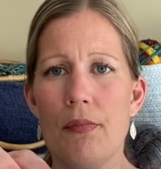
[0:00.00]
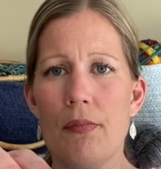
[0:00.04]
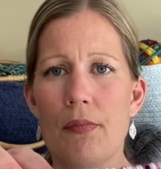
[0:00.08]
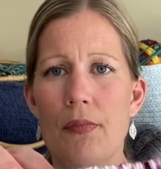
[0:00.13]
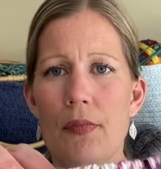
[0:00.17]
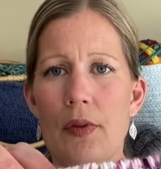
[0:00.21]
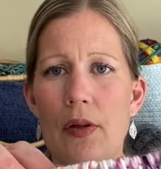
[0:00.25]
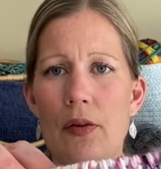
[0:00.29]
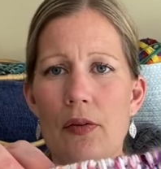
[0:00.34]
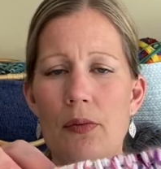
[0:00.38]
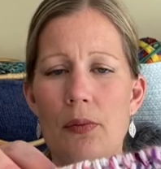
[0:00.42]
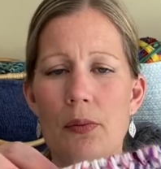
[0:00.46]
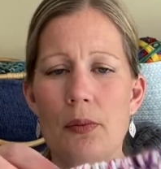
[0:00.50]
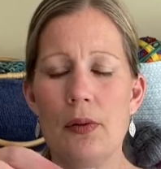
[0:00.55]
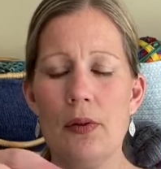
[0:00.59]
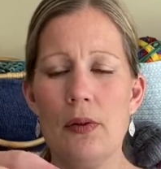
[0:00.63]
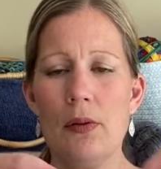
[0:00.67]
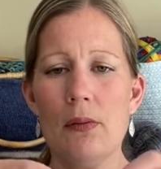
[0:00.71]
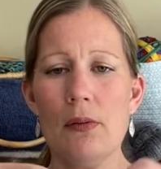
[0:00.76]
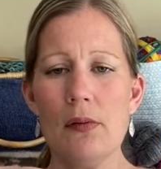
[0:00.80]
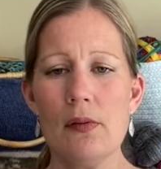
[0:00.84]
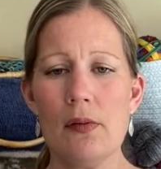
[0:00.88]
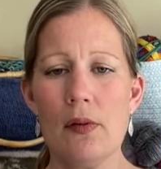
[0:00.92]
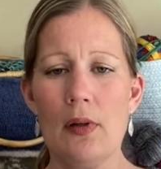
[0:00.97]
That's what it
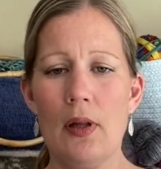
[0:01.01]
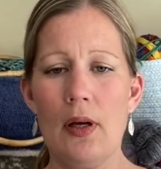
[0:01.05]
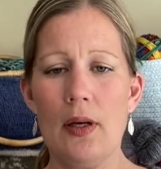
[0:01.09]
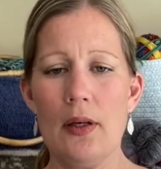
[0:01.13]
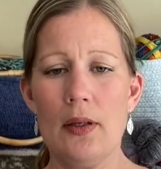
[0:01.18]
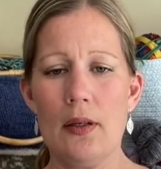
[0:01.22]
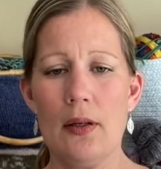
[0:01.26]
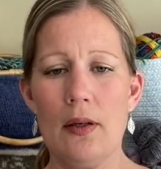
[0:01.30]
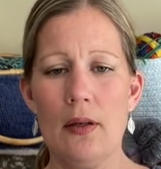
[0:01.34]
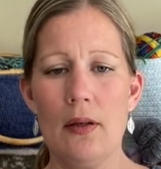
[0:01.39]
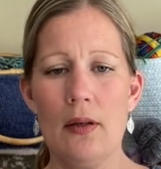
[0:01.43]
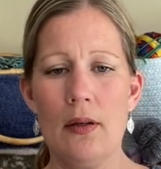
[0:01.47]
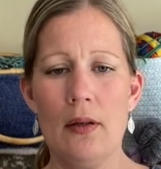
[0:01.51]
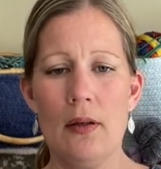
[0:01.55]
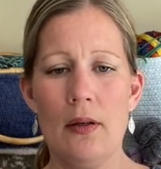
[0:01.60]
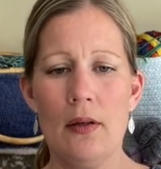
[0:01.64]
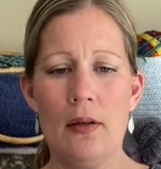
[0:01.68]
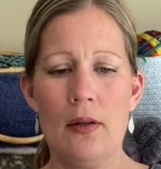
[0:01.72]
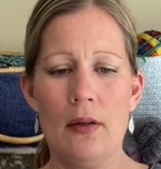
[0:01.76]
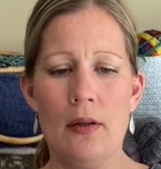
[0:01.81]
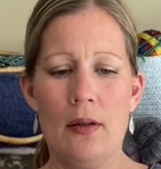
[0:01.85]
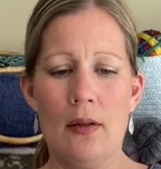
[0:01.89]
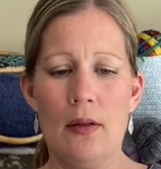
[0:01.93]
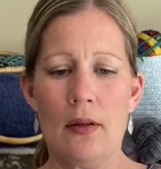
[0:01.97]
looks like.
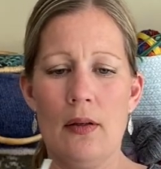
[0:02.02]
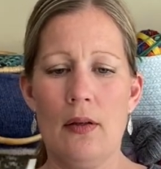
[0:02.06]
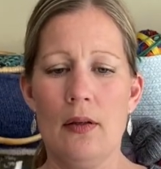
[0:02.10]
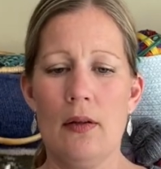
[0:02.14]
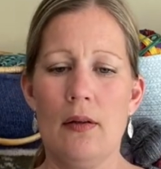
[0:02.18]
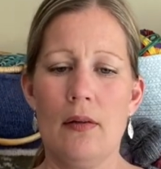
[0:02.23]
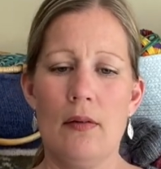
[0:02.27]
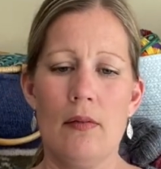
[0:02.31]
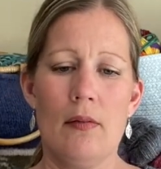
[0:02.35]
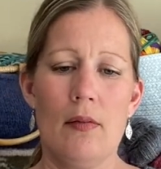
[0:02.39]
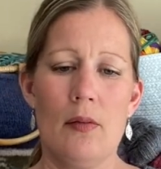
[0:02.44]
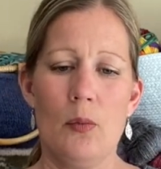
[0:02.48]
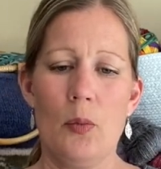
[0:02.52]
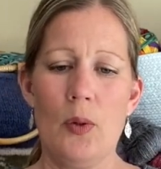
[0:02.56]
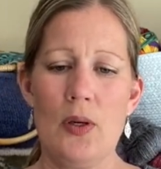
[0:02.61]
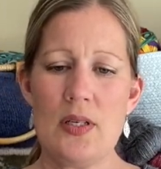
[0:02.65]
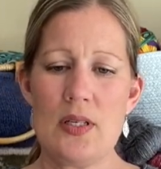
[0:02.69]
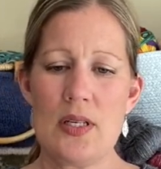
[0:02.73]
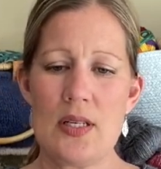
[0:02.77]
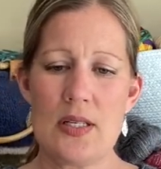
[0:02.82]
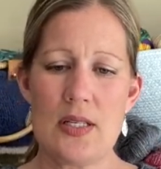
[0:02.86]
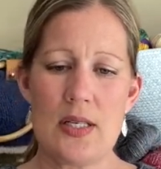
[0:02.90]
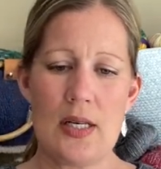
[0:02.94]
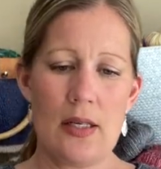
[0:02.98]
Once
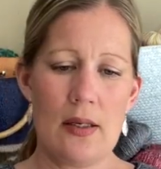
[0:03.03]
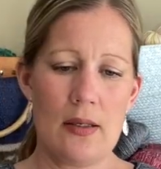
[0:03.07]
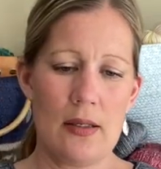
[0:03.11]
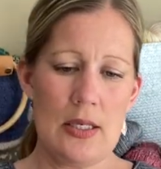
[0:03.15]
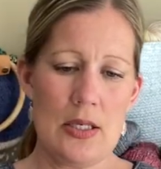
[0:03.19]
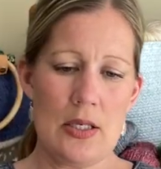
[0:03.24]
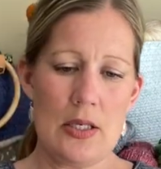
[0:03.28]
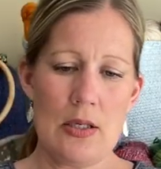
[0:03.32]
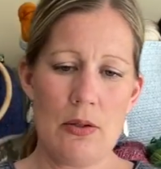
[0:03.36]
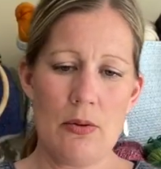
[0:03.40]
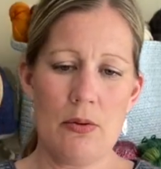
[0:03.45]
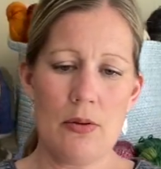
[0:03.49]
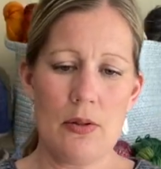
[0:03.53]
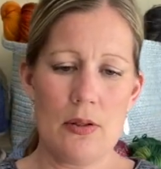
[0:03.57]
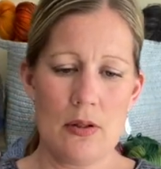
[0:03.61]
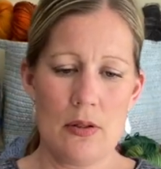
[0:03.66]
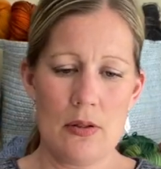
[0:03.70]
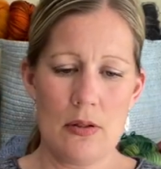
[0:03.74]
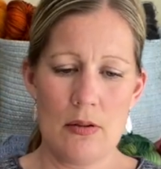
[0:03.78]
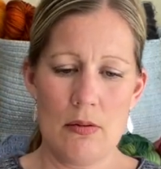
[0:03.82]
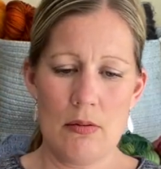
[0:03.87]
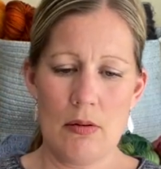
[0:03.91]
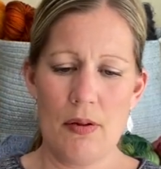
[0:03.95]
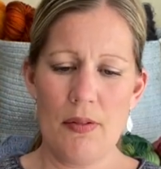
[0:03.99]
I started knitting on the,
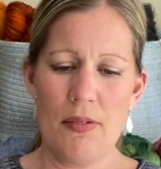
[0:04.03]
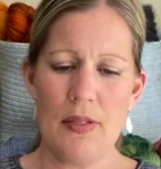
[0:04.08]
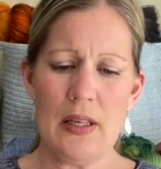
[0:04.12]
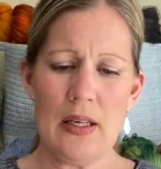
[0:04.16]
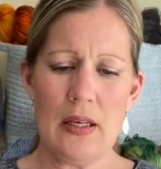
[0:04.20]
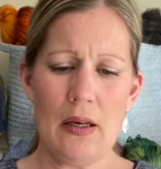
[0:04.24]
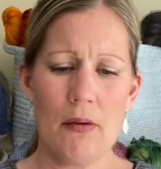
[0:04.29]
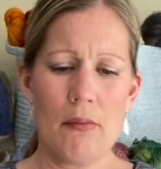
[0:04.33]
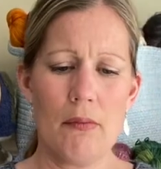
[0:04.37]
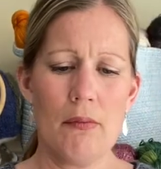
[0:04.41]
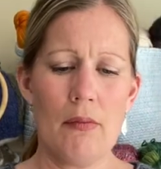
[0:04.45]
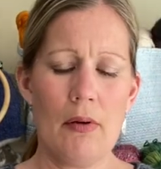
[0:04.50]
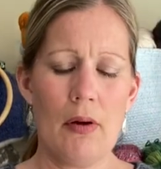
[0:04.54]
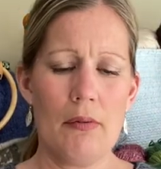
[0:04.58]
I think I